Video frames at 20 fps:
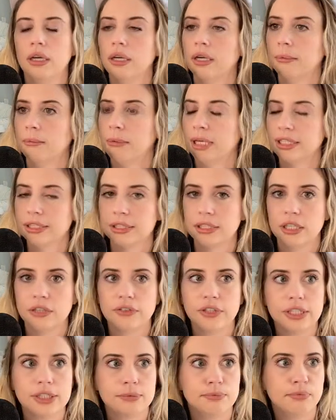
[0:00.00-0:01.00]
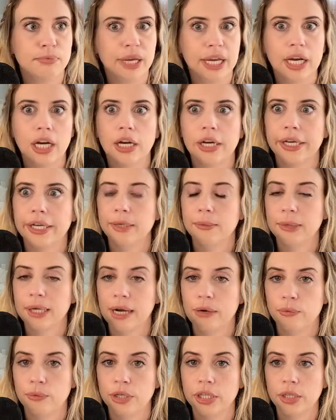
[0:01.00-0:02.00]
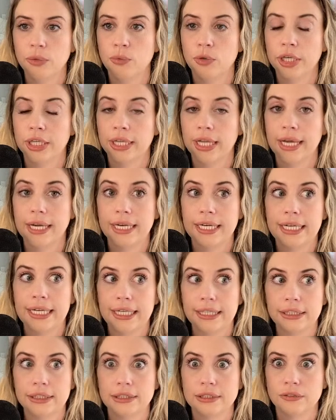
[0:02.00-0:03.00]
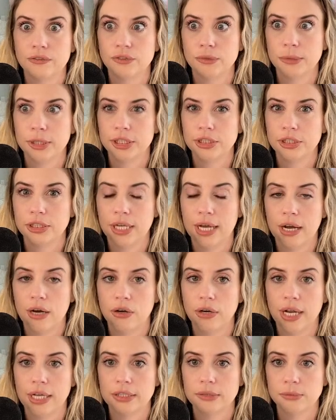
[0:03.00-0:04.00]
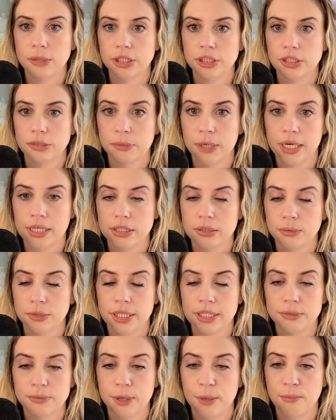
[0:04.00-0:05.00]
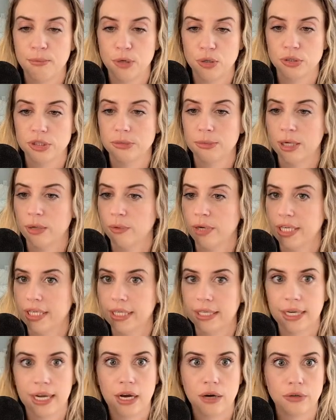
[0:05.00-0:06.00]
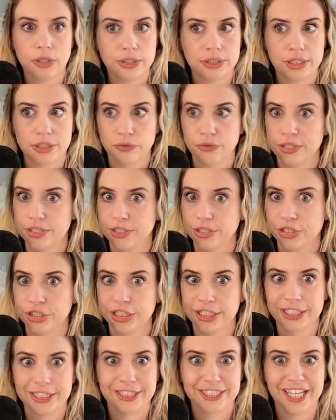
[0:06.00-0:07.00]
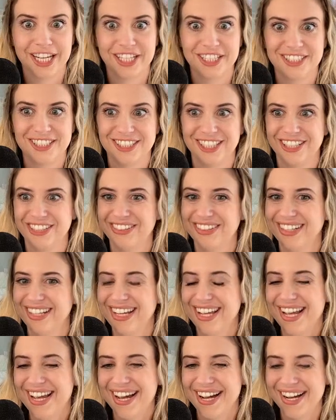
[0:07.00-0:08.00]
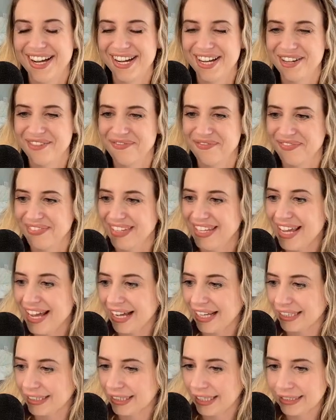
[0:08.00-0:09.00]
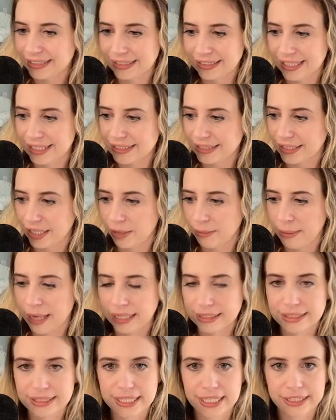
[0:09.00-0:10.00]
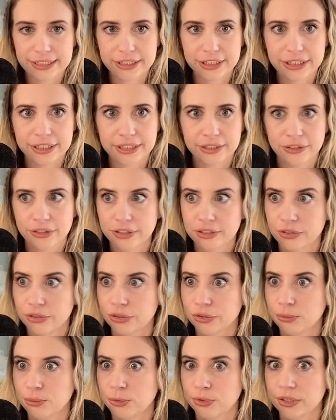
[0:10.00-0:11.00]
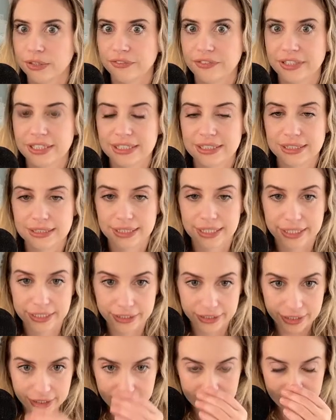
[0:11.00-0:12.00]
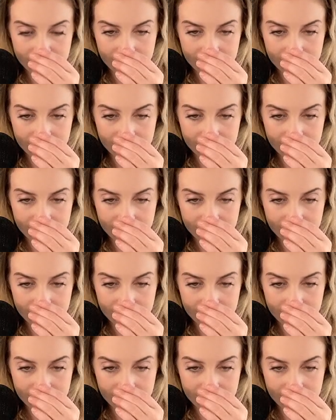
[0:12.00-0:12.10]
my stuff gets buried, but I really want to like get this information out as much as possible. I spend most of my waking hours like researching this case. So yeah, let's come back together and look through more of this later.